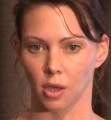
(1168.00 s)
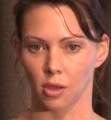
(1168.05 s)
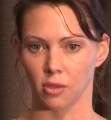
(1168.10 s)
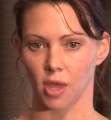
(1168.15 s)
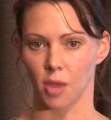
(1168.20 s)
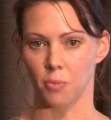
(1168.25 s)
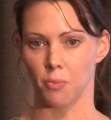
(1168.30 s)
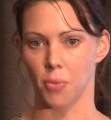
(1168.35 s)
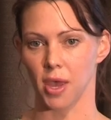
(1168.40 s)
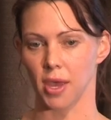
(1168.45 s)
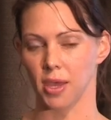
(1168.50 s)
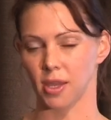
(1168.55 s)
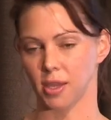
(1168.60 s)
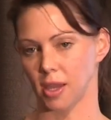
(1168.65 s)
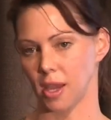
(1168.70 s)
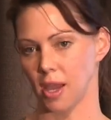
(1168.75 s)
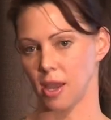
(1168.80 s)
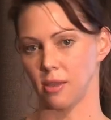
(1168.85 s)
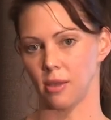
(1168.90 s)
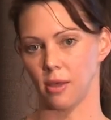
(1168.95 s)
they
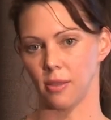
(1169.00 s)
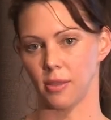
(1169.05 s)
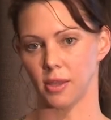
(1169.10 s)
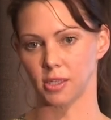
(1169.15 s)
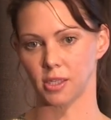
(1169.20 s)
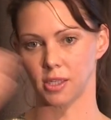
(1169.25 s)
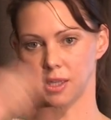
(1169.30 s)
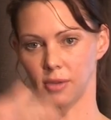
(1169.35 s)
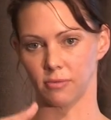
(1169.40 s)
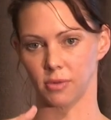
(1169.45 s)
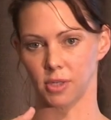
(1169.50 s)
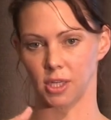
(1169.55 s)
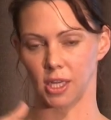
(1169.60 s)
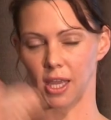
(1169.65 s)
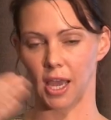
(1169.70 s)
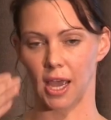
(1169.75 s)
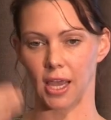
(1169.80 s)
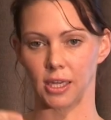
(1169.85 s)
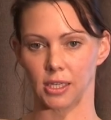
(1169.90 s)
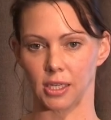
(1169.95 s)
pick either the
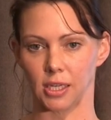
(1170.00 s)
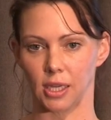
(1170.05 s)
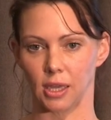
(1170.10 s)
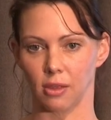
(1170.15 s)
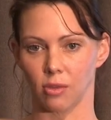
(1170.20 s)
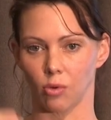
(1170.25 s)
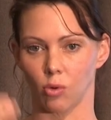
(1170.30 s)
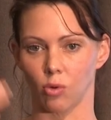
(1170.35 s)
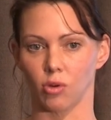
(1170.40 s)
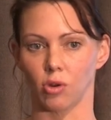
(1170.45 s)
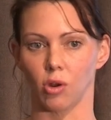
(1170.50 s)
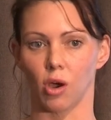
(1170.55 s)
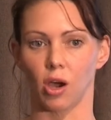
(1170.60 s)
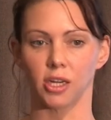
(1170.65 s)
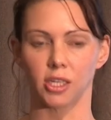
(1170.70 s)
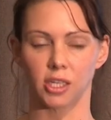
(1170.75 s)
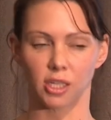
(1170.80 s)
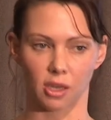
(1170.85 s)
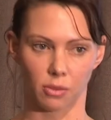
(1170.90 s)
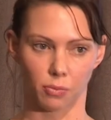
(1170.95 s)
seventieth, eightieth or
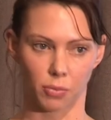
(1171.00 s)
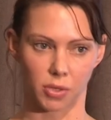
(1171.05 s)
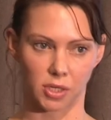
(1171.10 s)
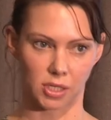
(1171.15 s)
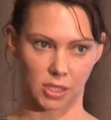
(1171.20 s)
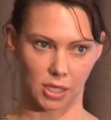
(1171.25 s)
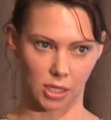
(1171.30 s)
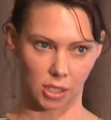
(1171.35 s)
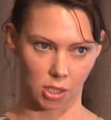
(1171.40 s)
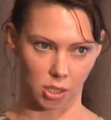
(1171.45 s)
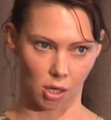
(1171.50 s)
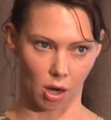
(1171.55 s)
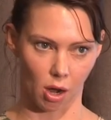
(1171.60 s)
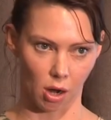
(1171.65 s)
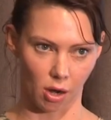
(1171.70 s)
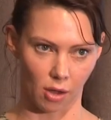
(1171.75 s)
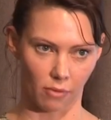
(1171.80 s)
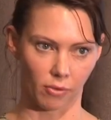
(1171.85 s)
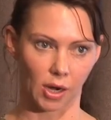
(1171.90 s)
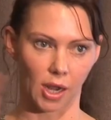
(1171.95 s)
ninetieth
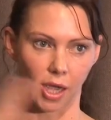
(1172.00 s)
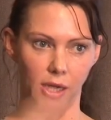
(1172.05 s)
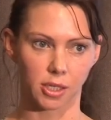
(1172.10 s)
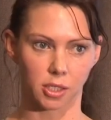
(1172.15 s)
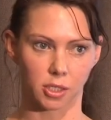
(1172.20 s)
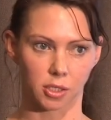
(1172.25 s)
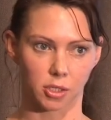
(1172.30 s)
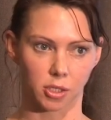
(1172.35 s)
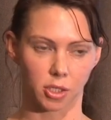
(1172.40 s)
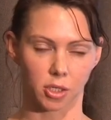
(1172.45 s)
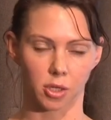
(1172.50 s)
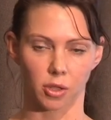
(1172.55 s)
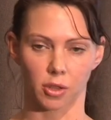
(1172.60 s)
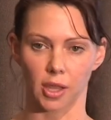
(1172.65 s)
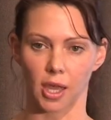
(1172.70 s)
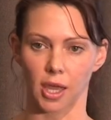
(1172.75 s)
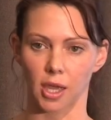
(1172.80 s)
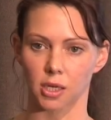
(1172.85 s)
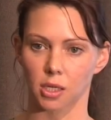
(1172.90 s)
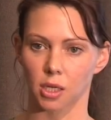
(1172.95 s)
percentile in relation to
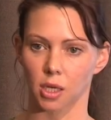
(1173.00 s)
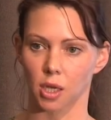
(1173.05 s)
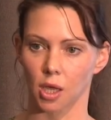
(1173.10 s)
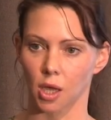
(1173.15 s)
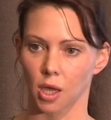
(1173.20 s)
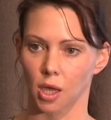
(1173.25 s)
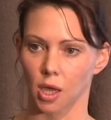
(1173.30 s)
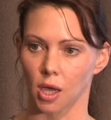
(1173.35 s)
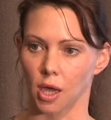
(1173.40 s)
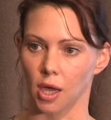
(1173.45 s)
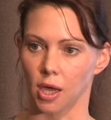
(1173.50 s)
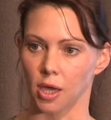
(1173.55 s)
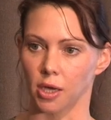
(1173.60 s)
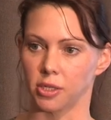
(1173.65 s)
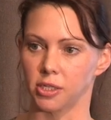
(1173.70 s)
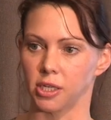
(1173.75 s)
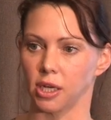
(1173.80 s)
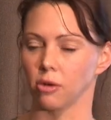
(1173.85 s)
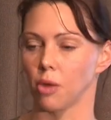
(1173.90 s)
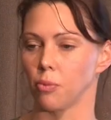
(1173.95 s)
that uh,
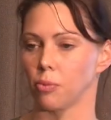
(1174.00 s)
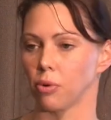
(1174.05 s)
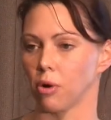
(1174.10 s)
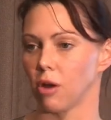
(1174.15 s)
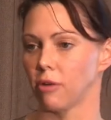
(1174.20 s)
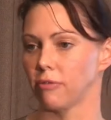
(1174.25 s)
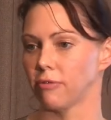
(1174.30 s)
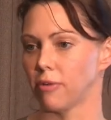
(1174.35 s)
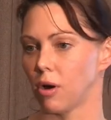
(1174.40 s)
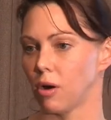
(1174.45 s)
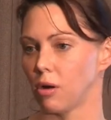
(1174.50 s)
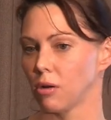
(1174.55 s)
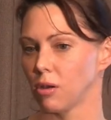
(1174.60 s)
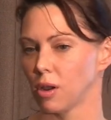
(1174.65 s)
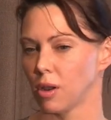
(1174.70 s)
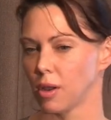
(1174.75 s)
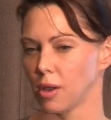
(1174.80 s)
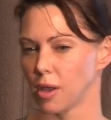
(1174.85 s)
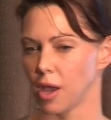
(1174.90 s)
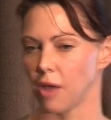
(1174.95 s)
dairy profile.
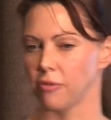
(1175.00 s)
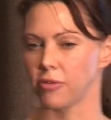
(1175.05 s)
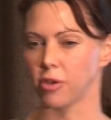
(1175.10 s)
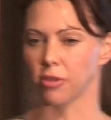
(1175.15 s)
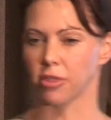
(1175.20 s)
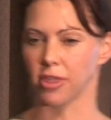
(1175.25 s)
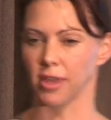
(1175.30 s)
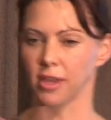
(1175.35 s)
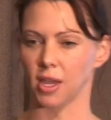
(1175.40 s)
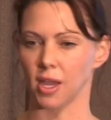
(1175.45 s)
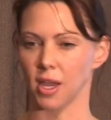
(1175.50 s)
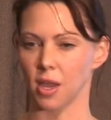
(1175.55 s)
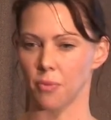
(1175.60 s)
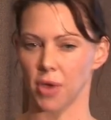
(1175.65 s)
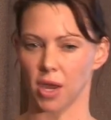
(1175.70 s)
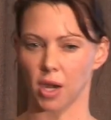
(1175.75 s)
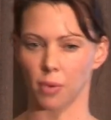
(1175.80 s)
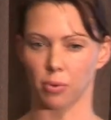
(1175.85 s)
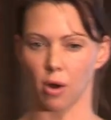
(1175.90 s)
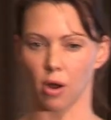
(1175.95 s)
If you're thinking
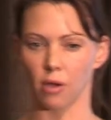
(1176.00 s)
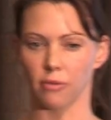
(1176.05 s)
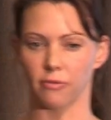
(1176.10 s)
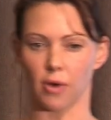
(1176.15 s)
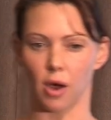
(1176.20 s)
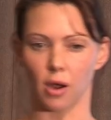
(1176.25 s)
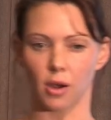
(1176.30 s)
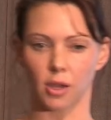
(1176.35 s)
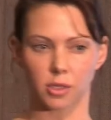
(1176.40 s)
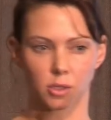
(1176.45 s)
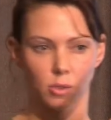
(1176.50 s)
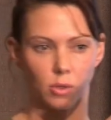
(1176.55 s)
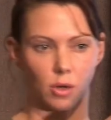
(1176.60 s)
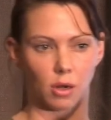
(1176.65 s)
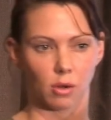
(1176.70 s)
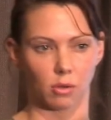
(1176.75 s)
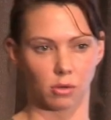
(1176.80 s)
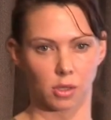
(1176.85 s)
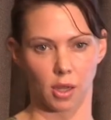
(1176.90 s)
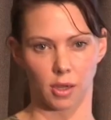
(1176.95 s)
about a profile, it sort of
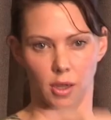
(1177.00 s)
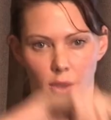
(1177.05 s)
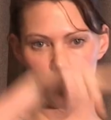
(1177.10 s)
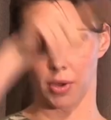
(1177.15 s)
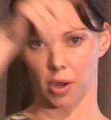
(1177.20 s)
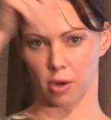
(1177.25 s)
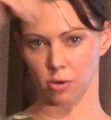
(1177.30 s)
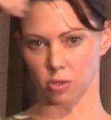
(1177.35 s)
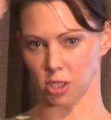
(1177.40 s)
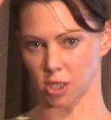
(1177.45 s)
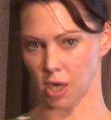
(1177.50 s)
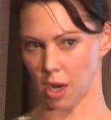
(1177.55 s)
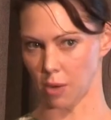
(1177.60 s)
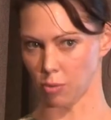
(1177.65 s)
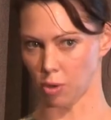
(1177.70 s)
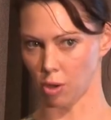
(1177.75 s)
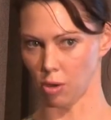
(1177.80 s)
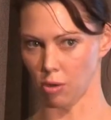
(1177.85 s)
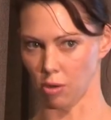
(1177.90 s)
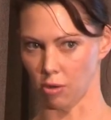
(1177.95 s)
looks like a
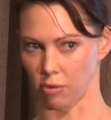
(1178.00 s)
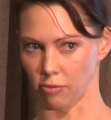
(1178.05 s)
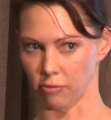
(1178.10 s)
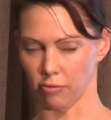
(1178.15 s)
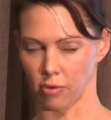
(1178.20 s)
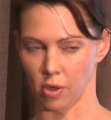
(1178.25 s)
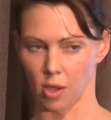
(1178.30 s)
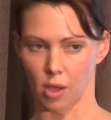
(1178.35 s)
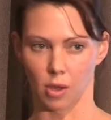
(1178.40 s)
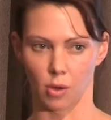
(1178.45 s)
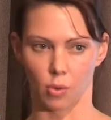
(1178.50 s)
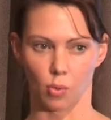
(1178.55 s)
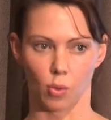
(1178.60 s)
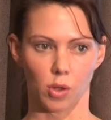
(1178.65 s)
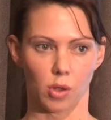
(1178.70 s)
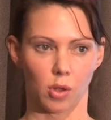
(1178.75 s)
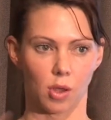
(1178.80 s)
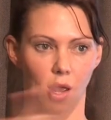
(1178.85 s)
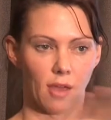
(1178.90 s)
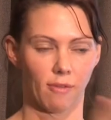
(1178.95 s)
bell-shaped curve
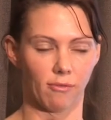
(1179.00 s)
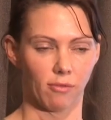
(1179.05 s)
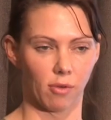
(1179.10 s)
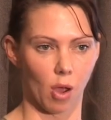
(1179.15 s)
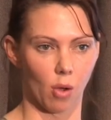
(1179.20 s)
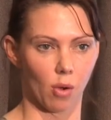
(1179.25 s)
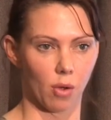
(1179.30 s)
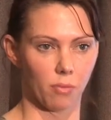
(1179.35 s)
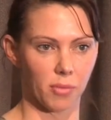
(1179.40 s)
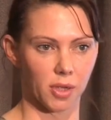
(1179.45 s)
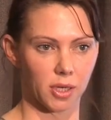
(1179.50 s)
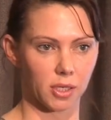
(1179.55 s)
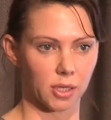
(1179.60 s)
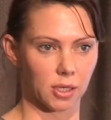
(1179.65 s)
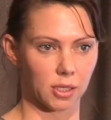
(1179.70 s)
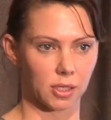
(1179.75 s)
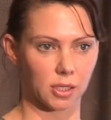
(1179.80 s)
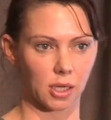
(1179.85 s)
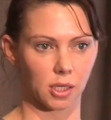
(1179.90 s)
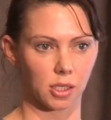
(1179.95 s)
where you have low
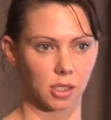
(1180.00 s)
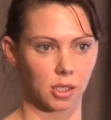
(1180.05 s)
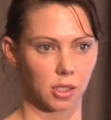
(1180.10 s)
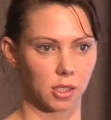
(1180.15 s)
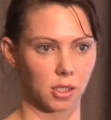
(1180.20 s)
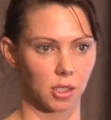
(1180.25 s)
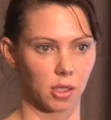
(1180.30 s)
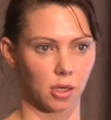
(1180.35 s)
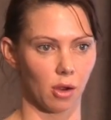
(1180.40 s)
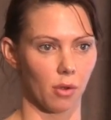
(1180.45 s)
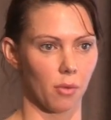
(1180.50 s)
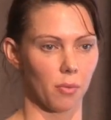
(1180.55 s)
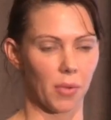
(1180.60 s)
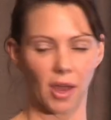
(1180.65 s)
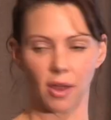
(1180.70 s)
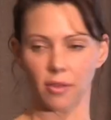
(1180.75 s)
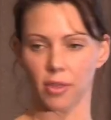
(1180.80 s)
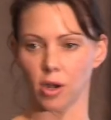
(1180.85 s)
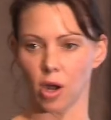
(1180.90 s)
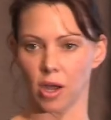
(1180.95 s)
emitters such as, you know,
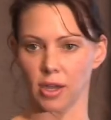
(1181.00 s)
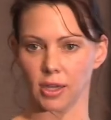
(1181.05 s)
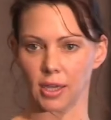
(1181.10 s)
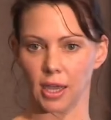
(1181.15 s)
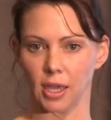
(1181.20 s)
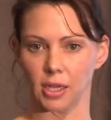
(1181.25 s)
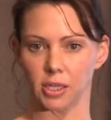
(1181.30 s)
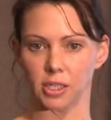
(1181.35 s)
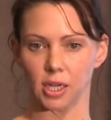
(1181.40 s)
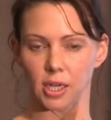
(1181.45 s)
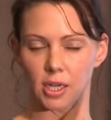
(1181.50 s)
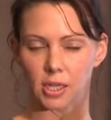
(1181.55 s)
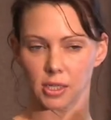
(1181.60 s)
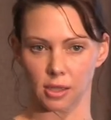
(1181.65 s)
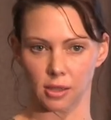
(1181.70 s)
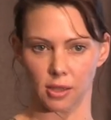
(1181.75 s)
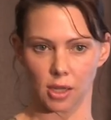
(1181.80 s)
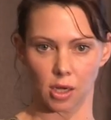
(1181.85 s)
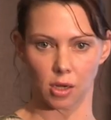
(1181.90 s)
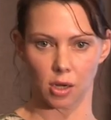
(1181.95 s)
about the nine kilograms
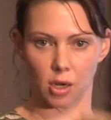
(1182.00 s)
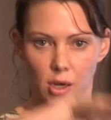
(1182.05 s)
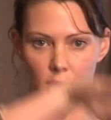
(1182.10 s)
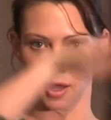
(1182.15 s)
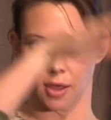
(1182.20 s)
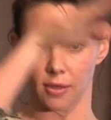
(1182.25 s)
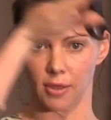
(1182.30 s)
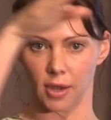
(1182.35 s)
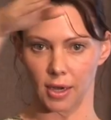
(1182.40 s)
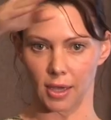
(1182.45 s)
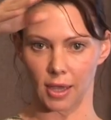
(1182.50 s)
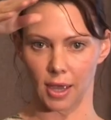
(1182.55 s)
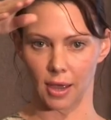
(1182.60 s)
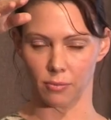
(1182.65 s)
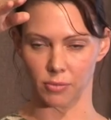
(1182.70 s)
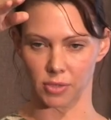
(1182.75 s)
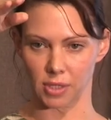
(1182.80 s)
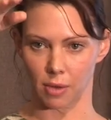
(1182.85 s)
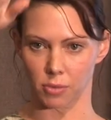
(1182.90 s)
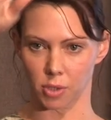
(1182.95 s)
and then, and then it
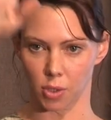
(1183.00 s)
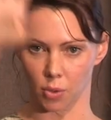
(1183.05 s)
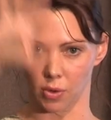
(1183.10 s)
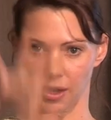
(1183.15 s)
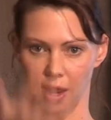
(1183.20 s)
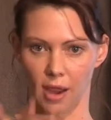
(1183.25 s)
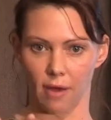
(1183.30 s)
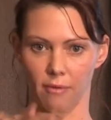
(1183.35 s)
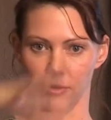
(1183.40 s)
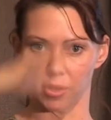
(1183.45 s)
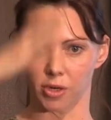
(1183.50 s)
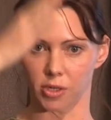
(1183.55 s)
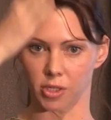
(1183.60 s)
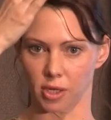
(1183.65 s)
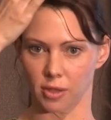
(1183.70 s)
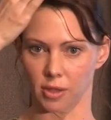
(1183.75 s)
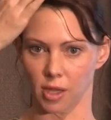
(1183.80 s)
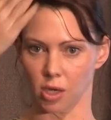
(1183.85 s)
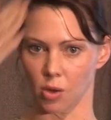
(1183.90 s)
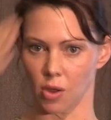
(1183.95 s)
comes up to an average,
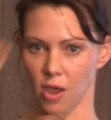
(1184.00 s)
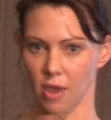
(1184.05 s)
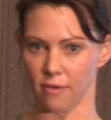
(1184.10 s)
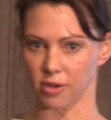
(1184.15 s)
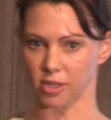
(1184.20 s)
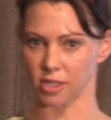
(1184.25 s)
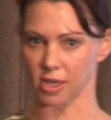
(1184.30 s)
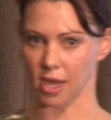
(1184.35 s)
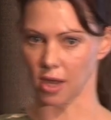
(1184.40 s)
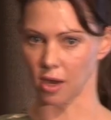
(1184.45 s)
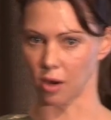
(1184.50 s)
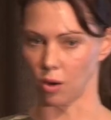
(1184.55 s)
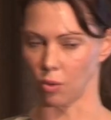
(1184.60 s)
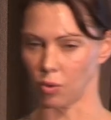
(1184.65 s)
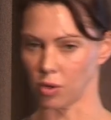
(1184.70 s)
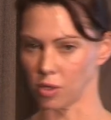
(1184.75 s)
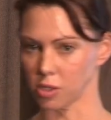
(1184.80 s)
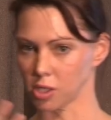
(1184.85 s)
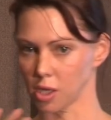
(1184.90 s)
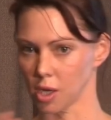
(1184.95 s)
and then you have a tail
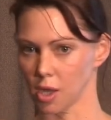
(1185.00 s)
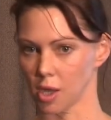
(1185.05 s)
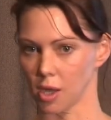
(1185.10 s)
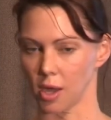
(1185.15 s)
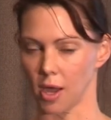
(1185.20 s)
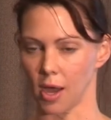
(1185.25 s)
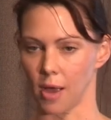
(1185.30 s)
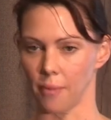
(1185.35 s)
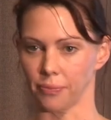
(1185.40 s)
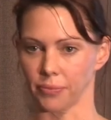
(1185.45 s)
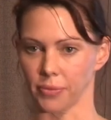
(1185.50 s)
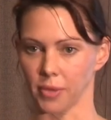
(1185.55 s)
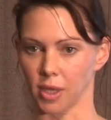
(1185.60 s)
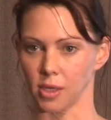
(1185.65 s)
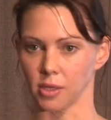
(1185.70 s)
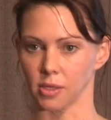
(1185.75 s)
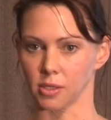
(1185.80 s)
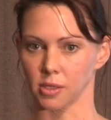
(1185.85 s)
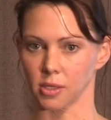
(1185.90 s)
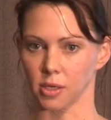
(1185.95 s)
which um,
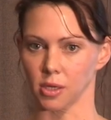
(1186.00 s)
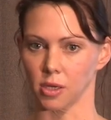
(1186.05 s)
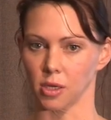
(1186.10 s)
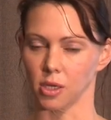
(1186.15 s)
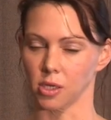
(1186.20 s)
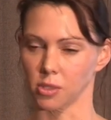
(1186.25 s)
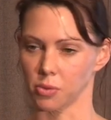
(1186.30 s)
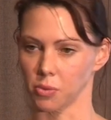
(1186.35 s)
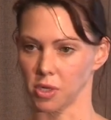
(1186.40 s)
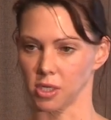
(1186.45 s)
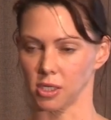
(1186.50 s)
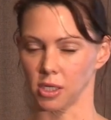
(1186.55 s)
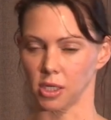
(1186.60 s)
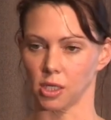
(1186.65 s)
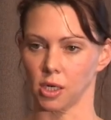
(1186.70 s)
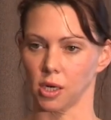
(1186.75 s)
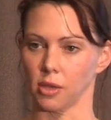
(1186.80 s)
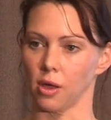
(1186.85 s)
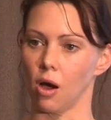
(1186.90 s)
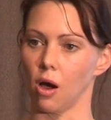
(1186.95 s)
is, is
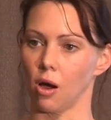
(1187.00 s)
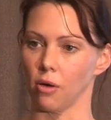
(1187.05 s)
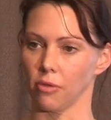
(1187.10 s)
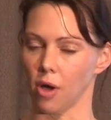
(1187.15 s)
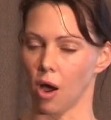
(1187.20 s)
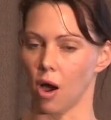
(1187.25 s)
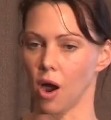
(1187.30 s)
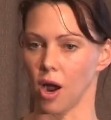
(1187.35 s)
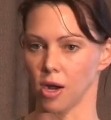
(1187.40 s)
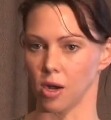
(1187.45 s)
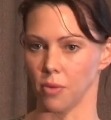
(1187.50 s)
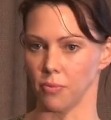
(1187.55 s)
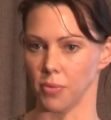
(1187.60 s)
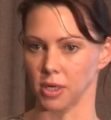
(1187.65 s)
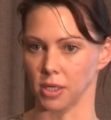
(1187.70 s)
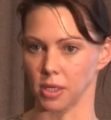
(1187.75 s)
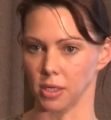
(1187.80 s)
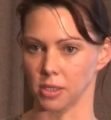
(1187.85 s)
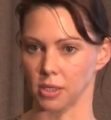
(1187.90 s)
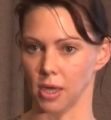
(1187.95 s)
essentially the, the higher
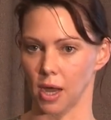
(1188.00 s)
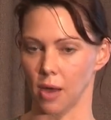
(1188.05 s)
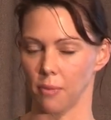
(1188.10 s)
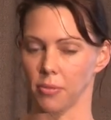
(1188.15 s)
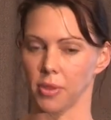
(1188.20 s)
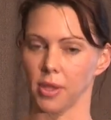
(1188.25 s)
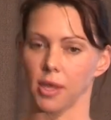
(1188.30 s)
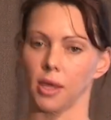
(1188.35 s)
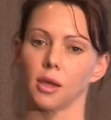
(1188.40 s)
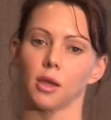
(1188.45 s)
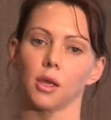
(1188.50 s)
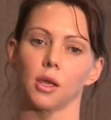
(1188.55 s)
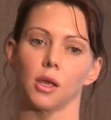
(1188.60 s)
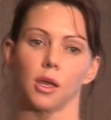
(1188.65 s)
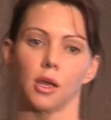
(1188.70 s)
emitters up there.